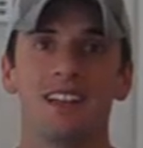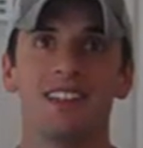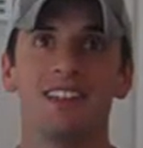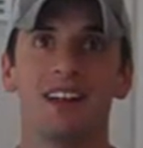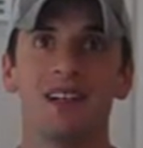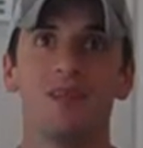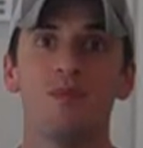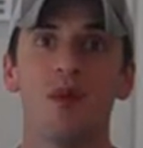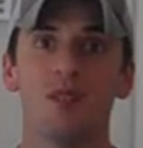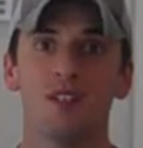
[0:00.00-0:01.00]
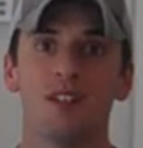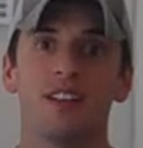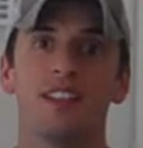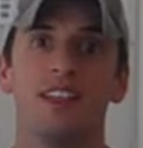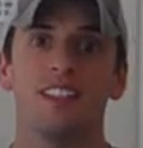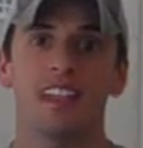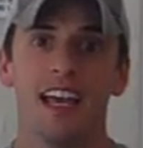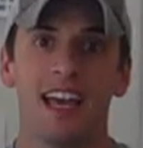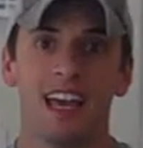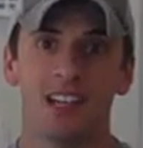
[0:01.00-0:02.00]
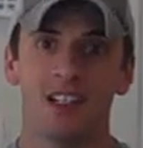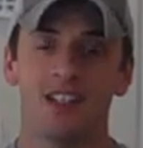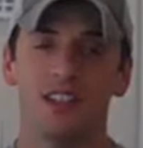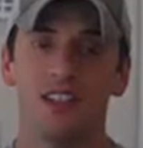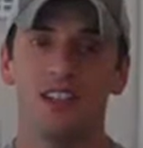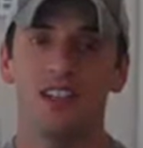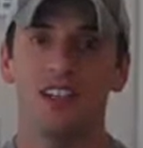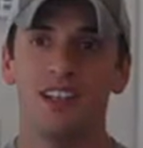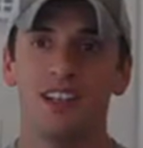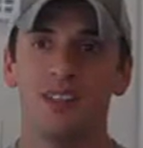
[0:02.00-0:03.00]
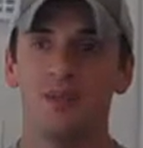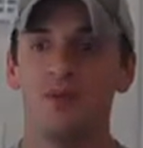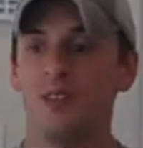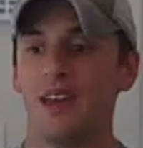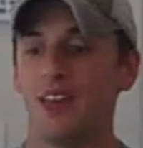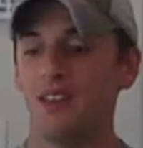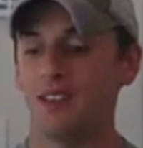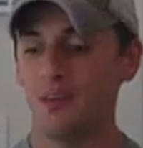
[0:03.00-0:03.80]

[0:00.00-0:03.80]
is not emotionally attached to that.